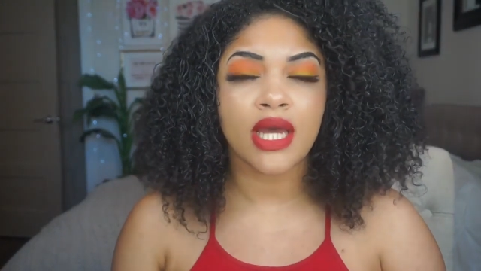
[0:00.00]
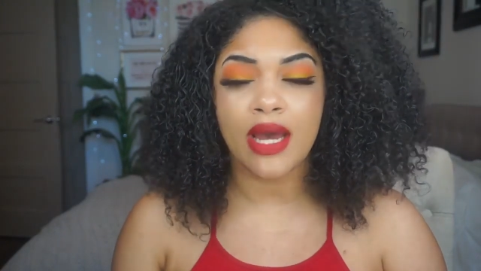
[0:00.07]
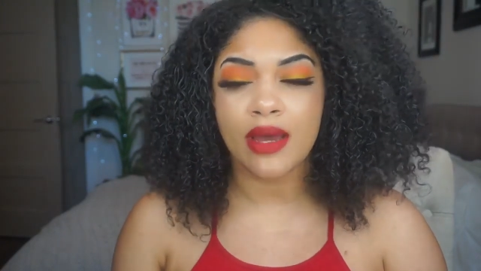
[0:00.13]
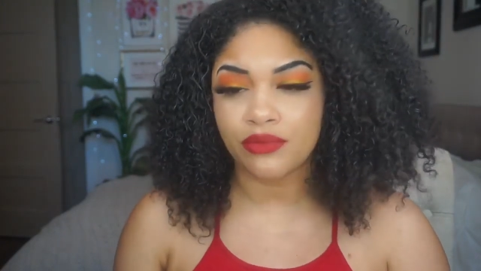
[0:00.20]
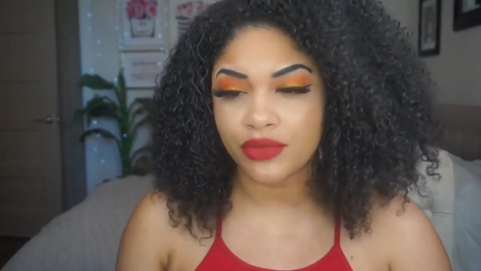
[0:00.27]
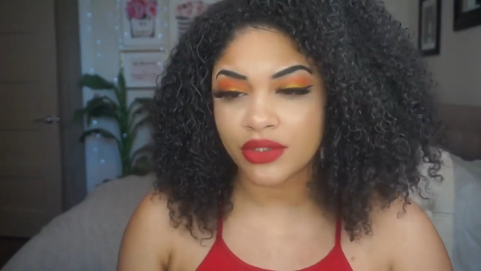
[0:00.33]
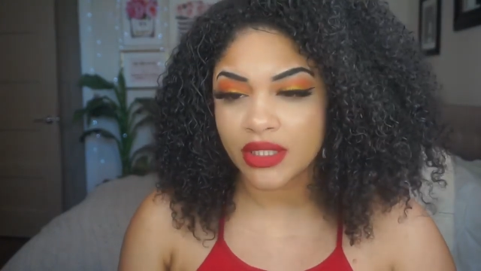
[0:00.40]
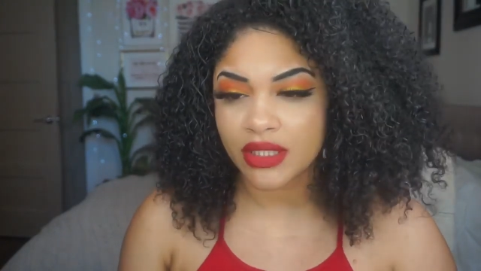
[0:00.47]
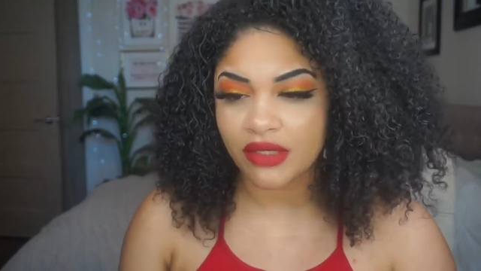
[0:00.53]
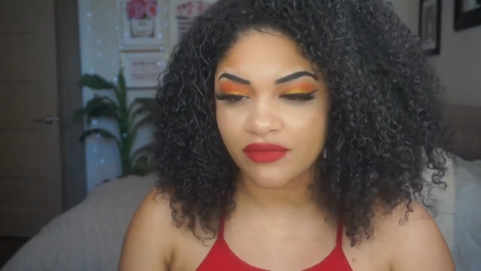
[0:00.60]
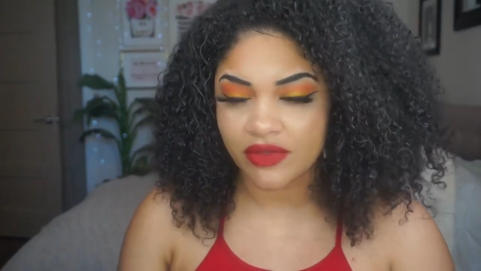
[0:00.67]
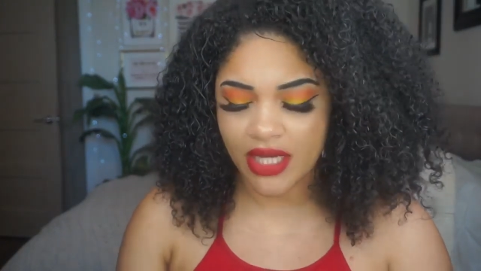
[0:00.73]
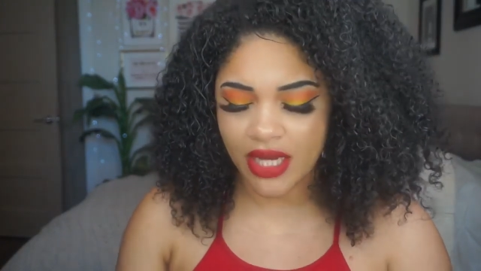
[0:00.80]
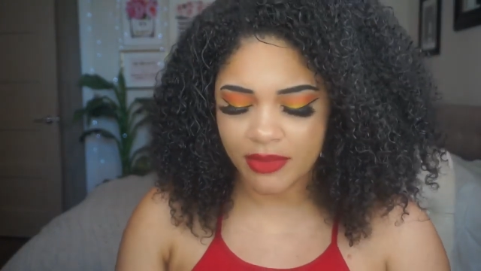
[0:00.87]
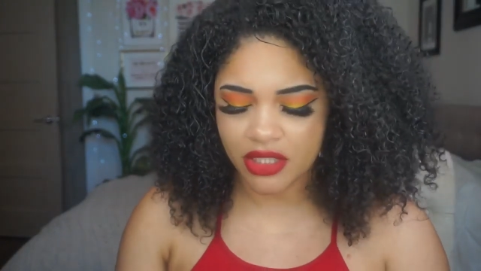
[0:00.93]
I'm really
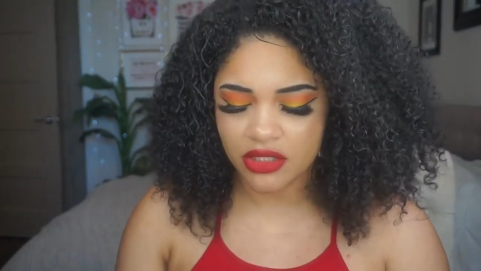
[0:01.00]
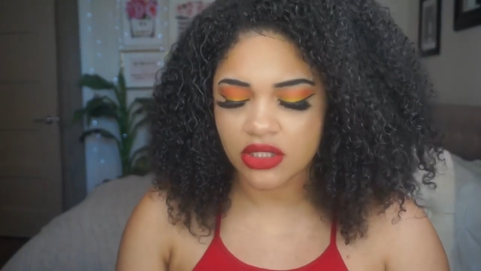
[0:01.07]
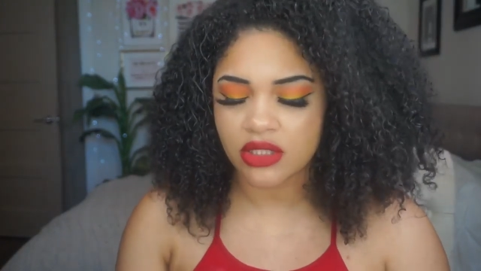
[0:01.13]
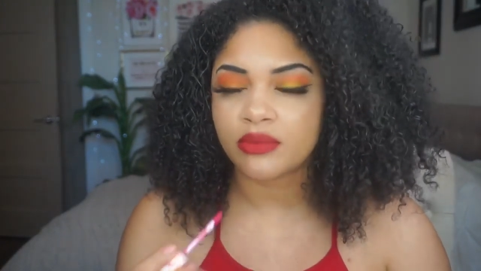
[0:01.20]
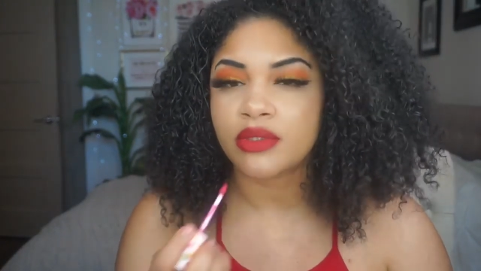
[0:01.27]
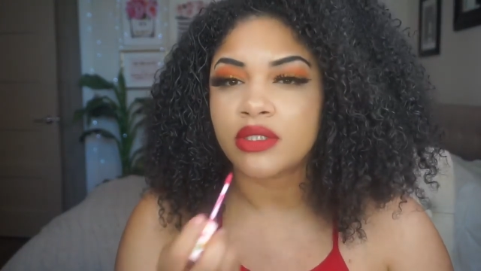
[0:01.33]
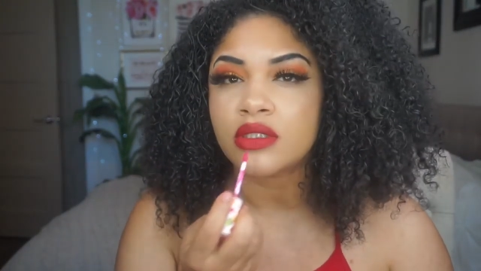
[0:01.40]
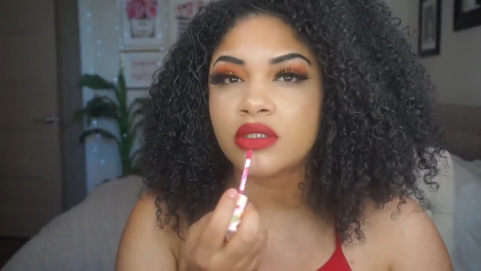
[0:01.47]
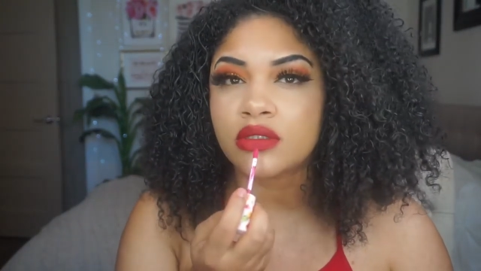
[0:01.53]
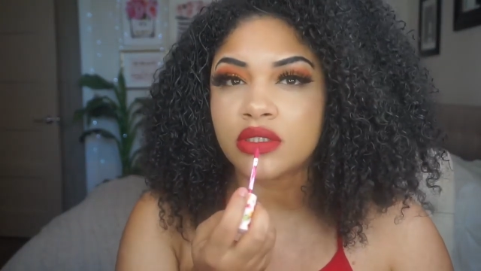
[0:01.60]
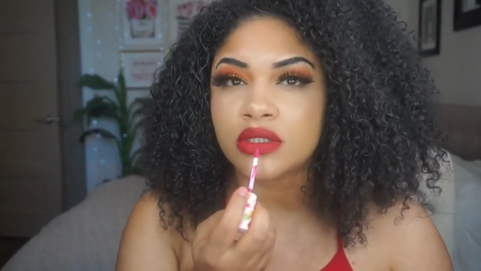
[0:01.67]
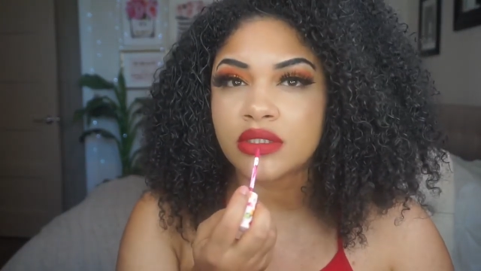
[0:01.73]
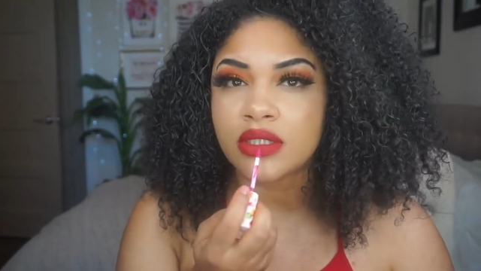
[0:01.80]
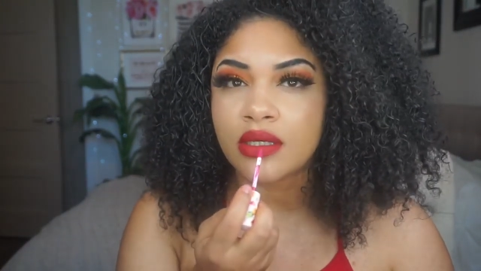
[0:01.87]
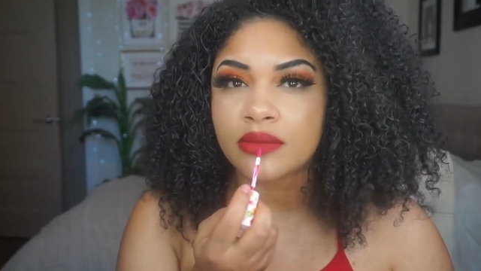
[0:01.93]
loving that. I'm actually going to put a little
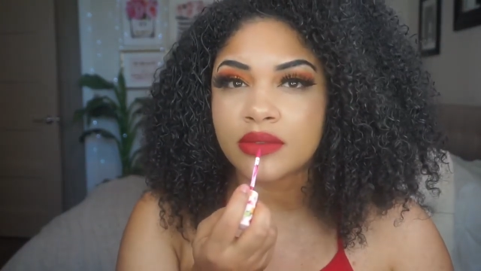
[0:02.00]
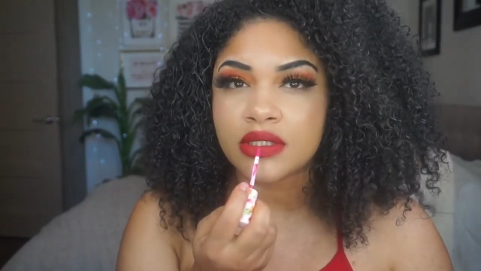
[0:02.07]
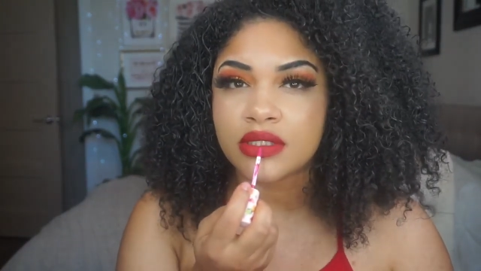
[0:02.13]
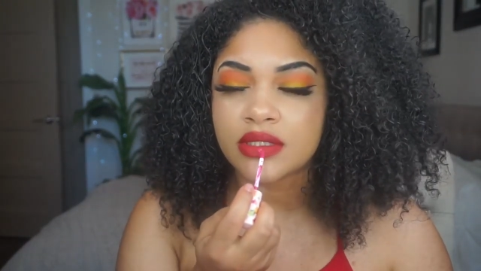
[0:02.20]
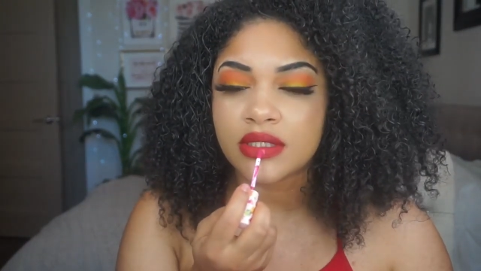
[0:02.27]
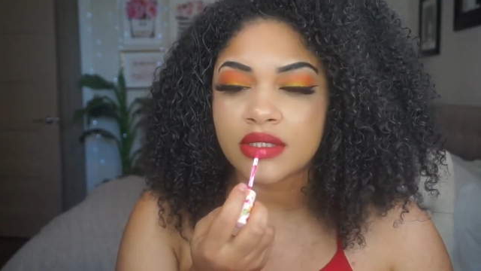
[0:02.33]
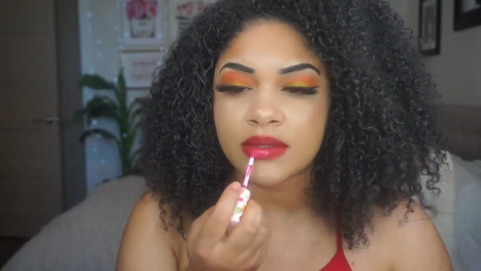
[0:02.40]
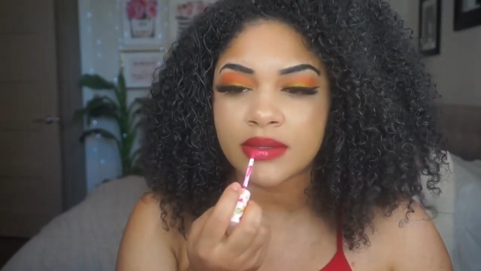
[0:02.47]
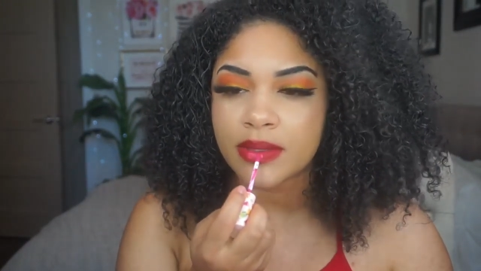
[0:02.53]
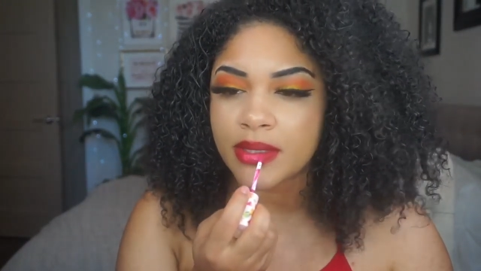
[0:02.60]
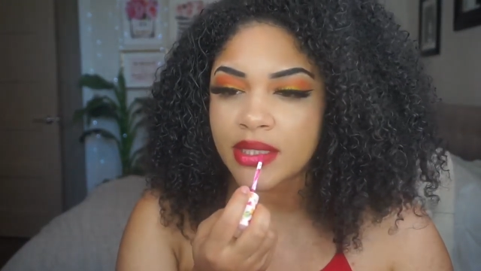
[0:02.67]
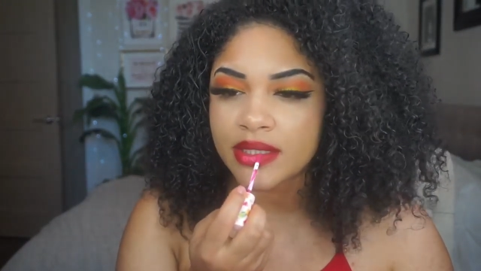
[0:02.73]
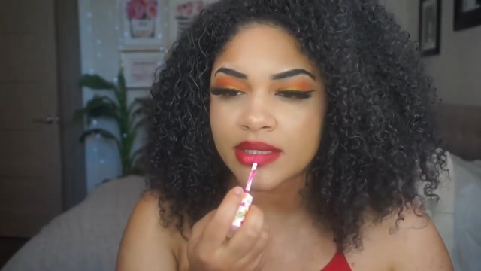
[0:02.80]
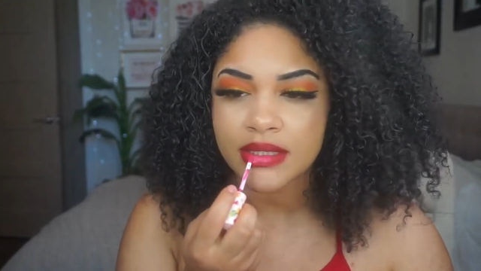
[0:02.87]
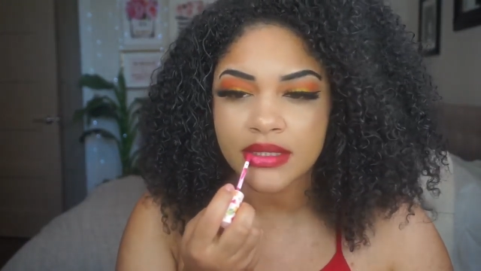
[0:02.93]
on top to see if it
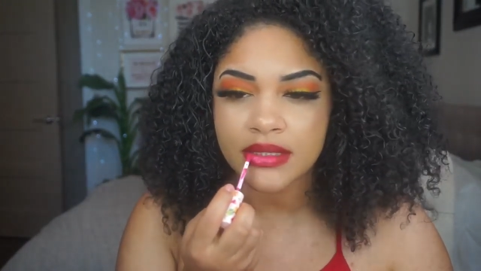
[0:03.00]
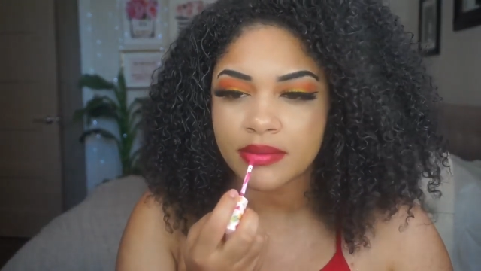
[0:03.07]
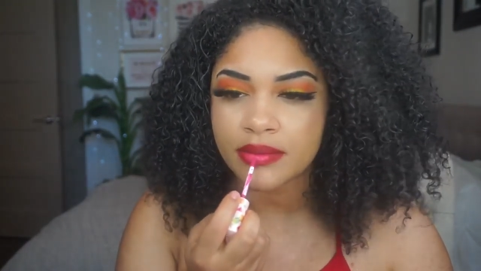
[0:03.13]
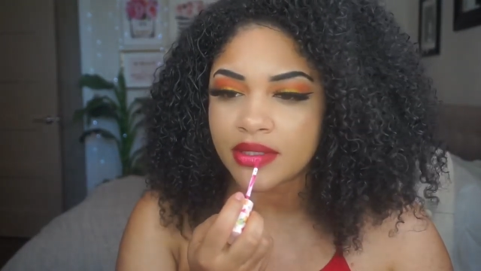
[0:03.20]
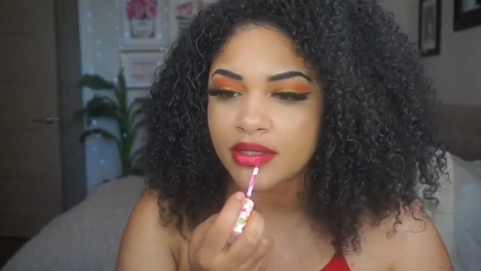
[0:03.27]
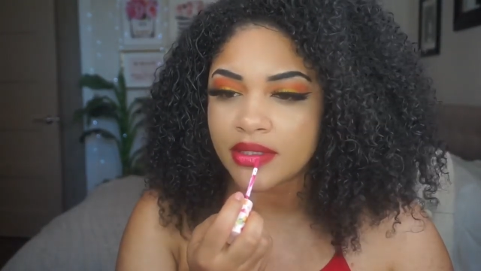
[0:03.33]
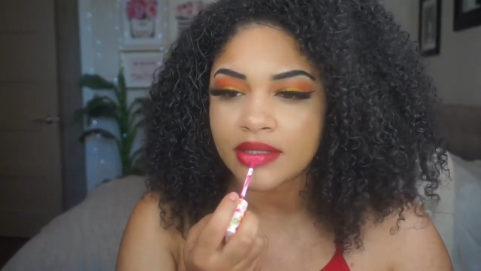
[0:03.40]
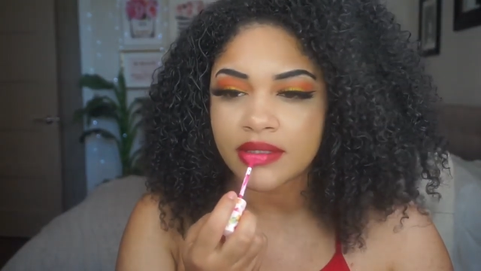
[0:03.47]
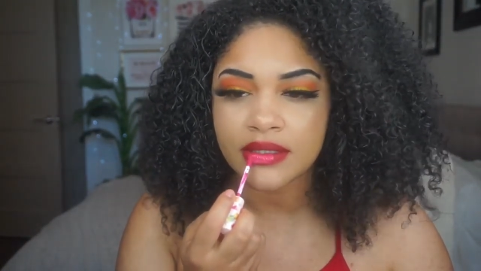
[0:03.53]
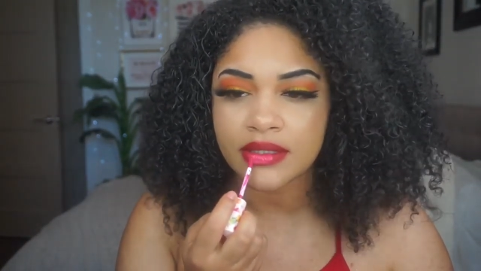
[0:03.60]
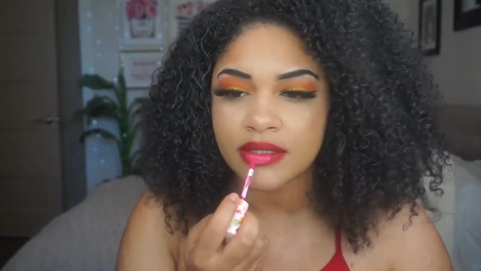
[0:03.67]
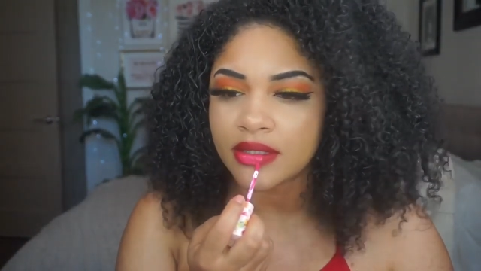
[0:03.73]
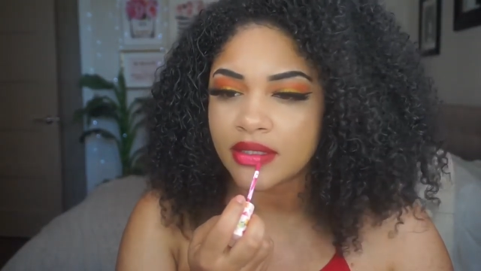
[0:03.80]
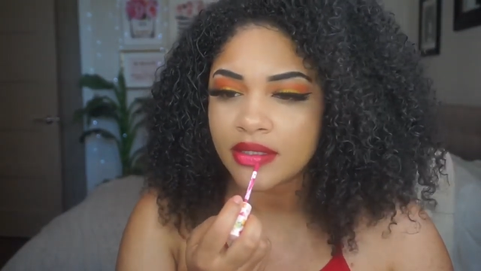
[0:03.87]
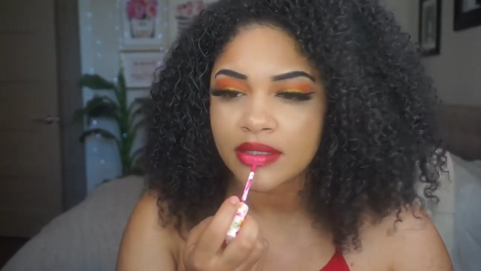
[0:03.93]
makes a really pretty
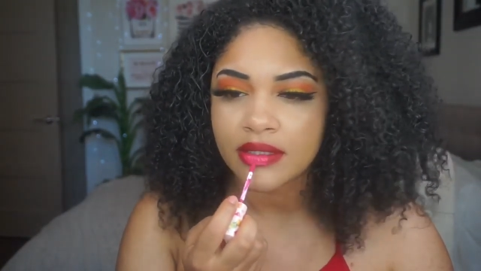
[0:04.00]
color.